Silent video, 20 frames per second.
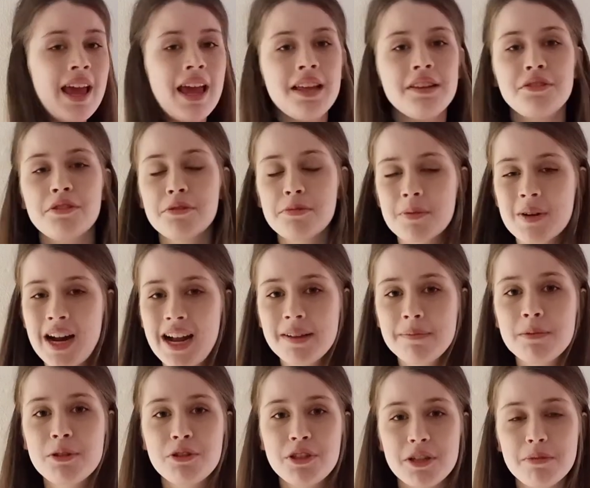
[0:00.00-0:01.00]
And
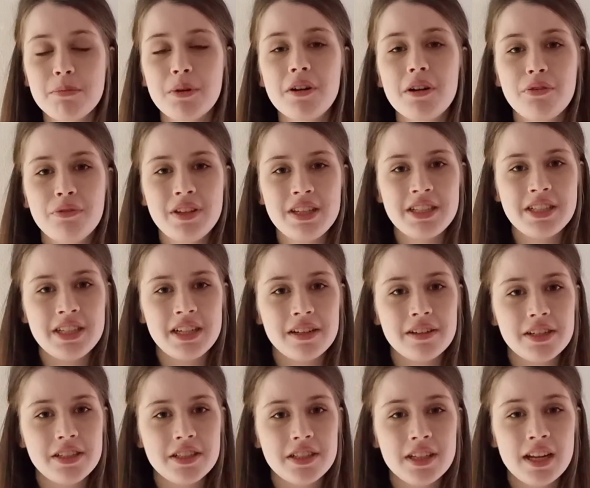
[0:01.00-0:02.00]
subscribe to see more of this
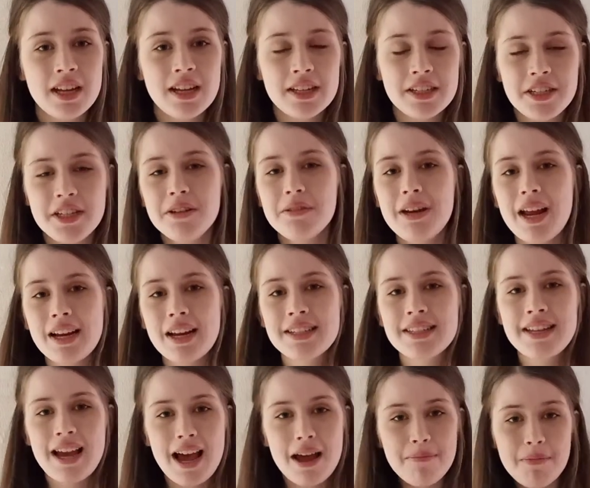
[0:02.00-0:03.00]
series. See you next
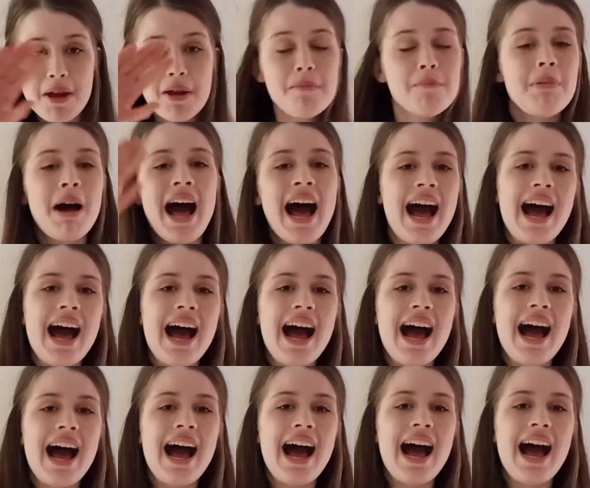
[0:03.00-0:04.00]
time.
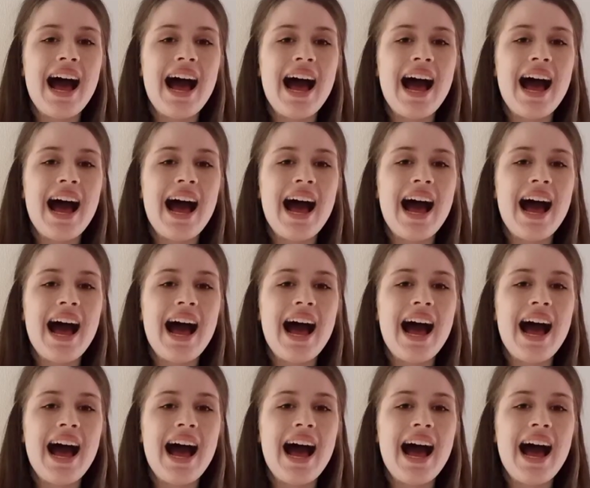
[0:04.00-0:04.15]
Bye!